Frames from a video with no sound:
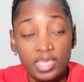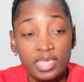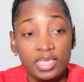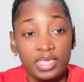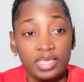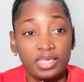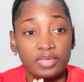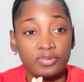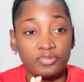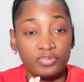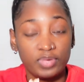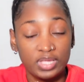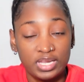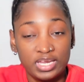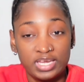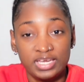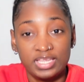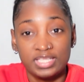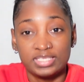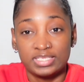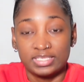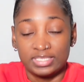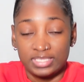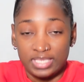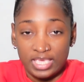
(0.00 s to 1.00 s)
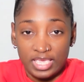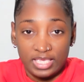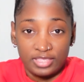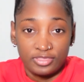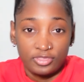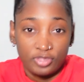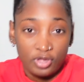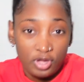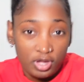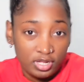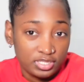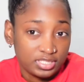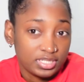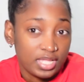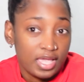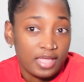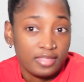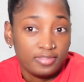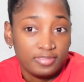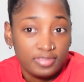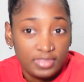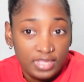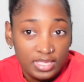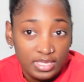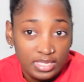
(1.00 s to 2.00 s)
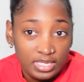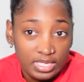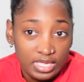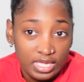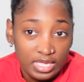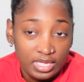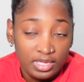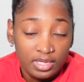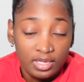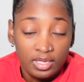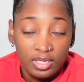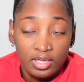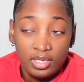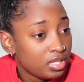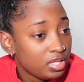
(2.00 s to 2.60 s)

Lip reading: It really needs to take thought and thinking.